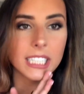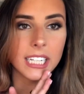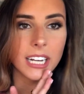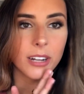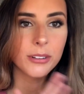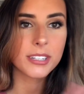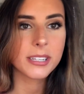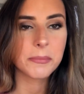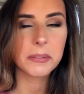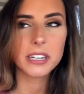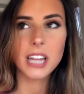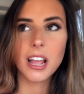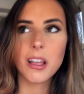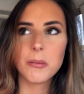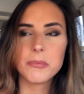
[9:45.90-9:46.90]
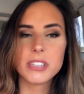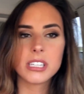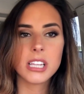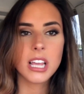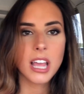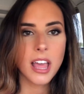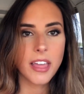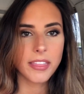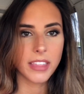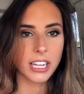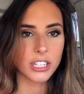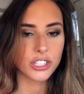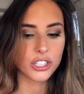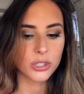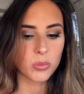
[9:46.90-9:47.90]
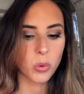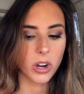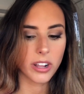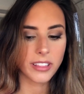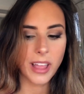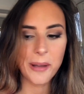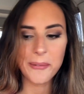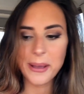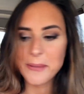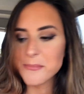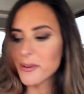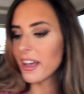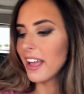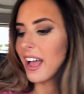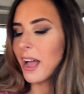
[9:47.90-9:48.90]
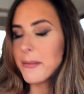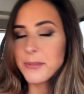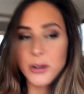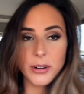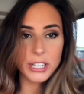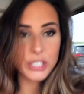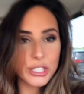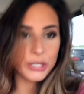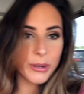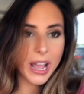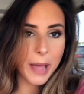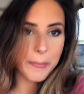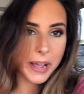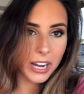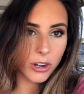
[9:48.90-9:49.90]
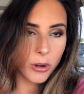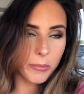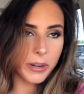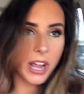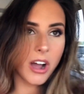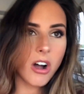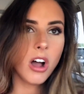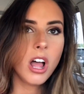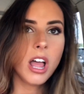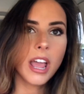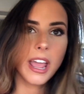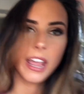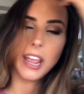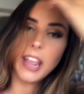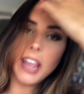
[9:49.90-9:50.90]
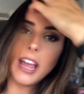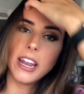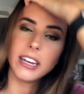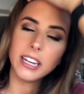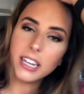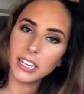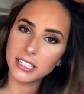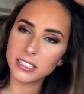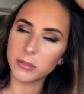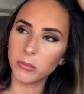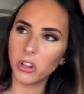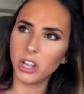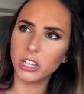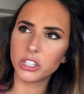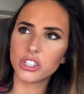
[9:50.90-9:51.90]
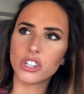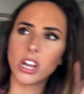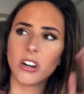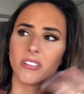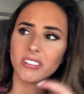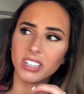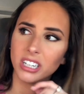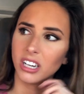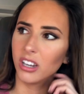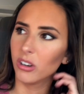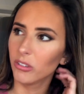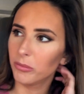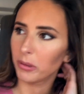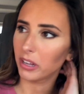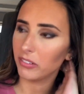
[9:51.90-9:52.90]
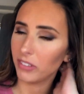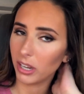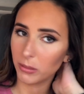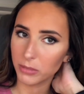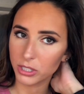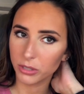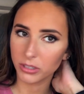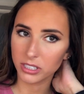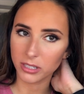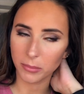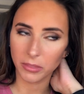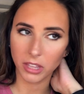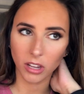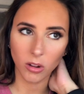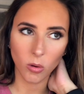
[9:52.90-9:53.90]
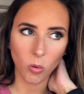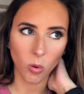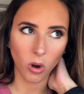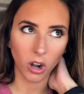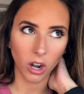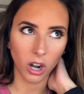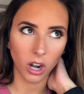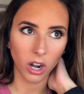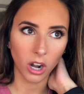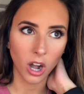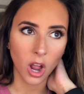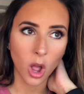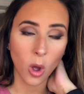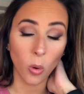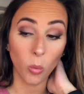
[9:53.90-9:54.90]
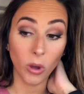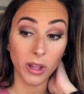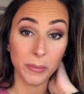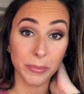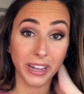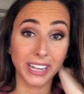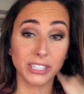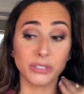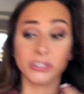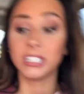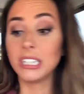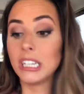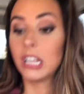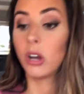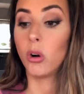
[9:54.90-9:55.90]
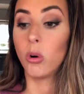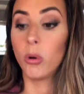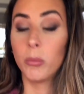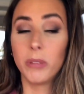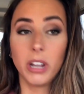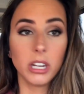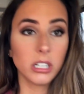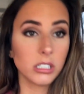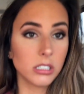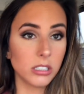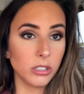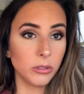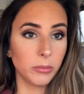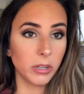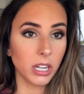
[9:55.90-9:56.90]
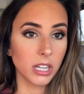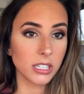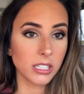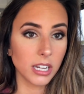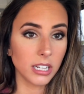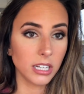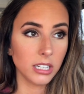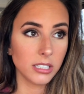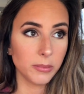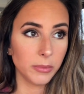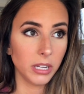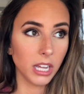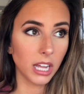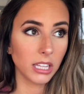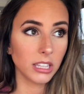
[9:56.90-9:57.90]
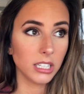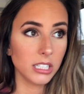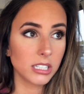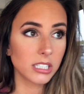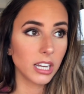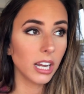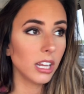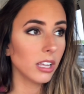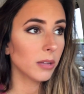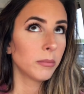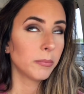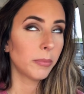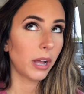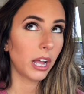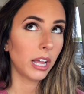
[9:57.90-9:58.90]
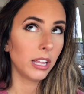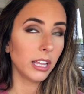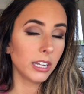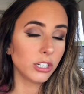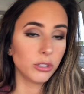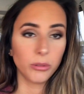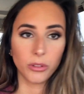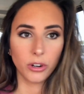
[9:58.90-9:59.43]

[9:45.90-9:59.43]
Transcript: you know, sometimes things just work that way. But I'm going to head back home now and eat some lunch. I don't really know if my fam's doing something or what, but I do need to get home like soon because I need to be at the stadium by like two